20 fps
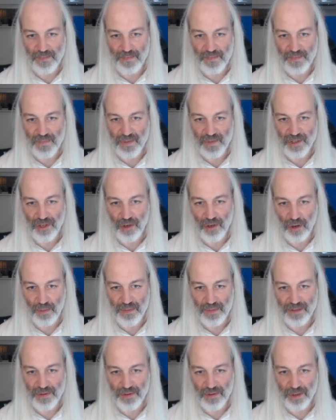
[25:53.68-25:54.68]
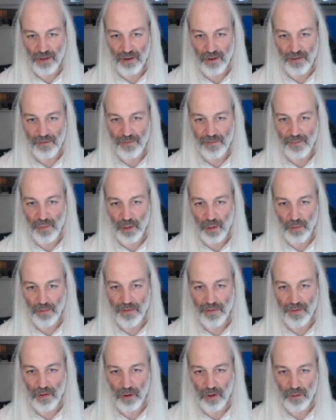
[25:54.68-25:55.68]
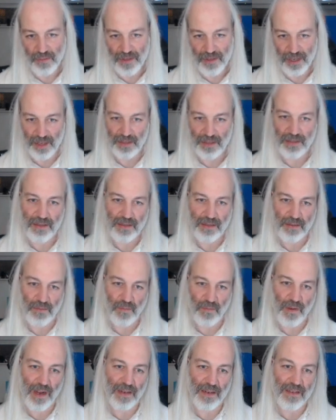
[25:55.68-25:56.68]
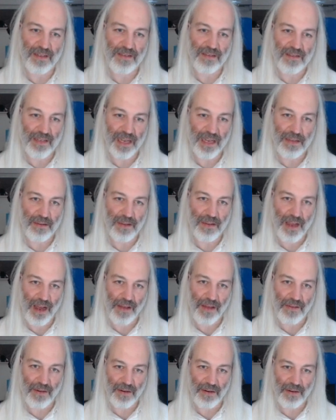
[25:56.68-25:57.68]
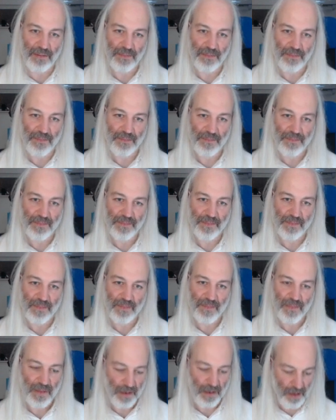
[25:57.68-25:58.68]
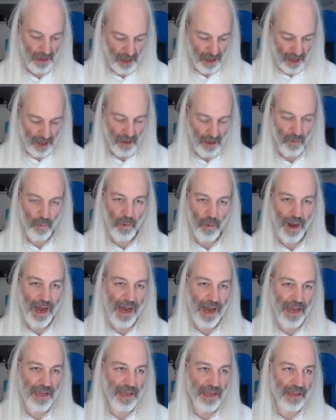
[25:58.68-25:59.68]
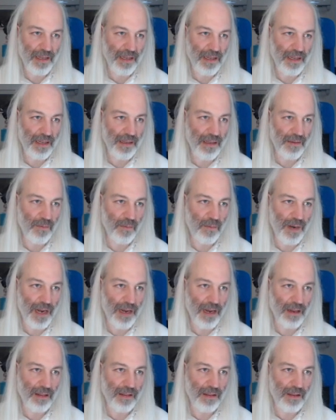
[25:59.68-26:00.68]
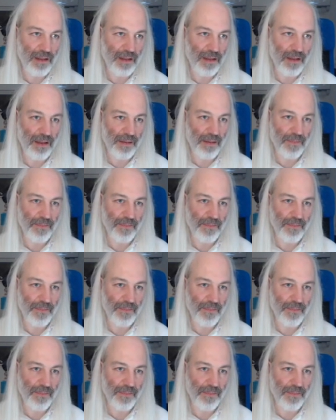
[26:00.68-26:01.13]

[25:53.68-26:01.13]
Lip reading: geometry of both objects one inside the other, while the